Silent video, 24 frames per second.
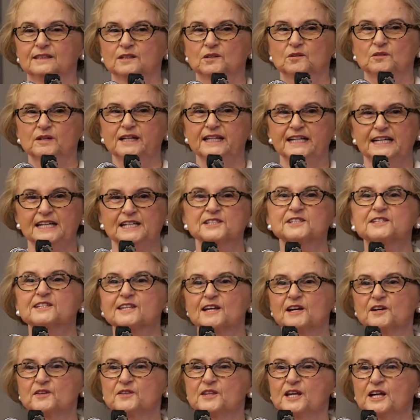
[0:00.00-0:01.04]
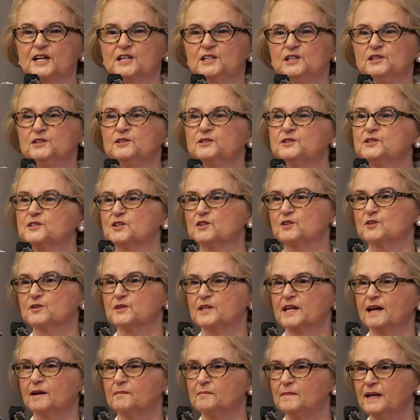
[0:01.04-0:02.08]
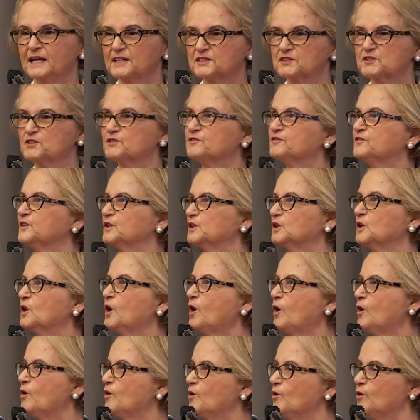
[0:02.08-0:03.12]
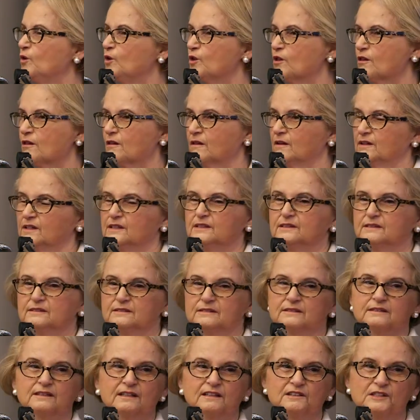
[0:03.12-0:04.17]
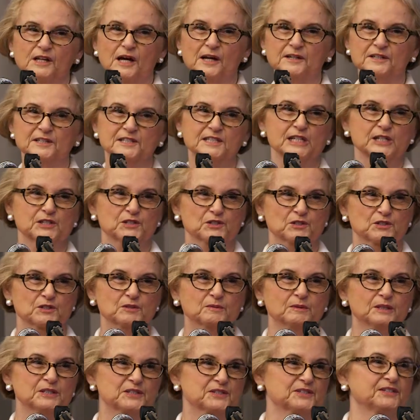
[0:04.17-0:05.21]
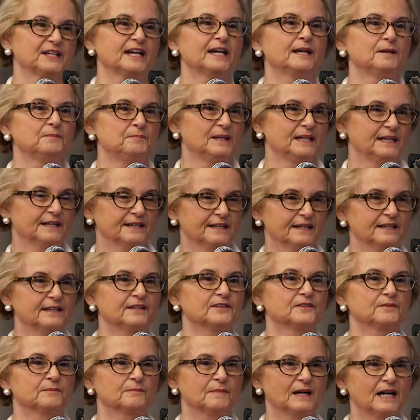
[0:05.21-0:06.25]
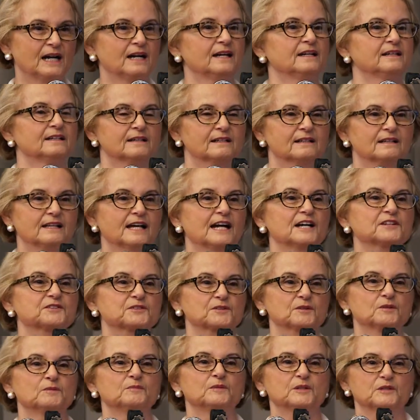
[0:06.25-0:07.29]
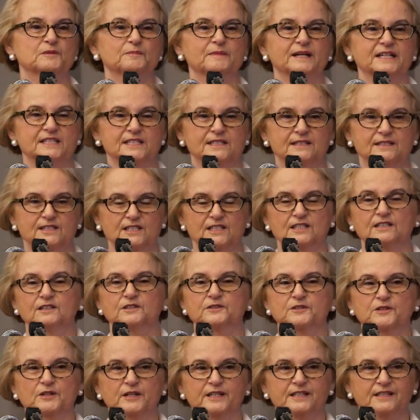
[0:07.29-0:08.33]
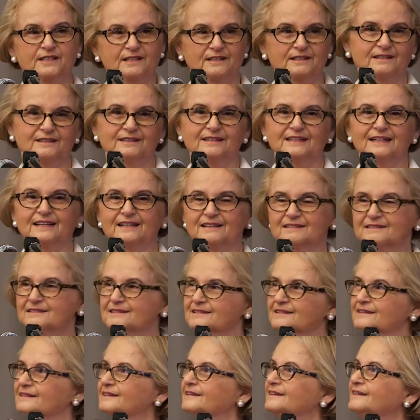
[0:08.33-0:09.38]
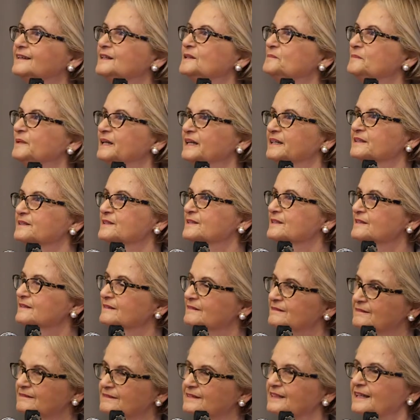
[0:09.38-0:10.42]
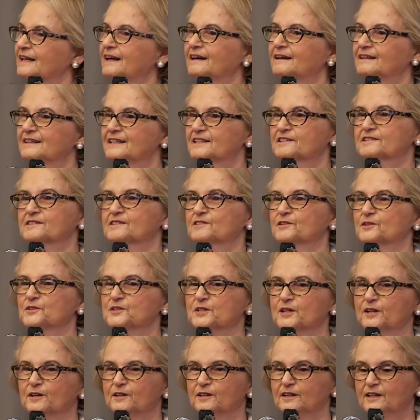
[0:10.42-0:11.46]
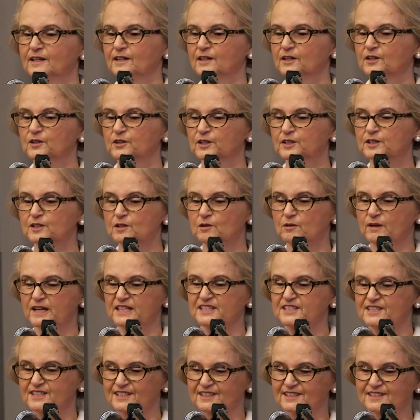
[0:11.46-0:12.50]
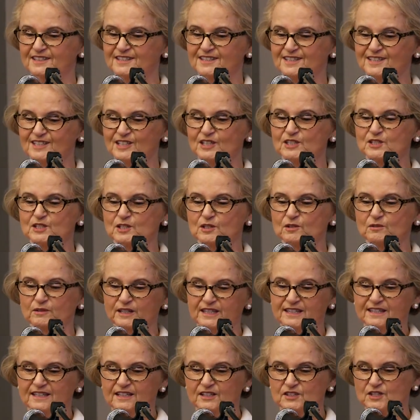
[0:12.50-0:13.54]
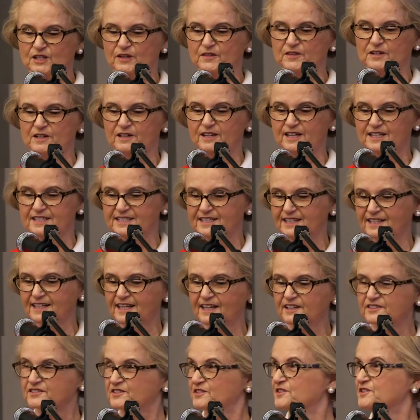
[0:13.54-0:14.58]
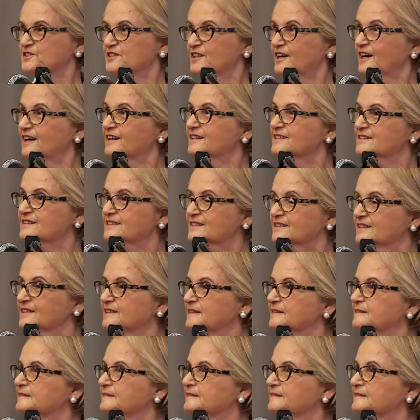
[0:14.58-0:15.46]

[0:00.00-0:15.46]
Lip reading: What is there that you do that makes you feel whole? A lot of teachers will say being in my classroom with my children, yes. But yeah, those are good questions to do with each other as an exercise.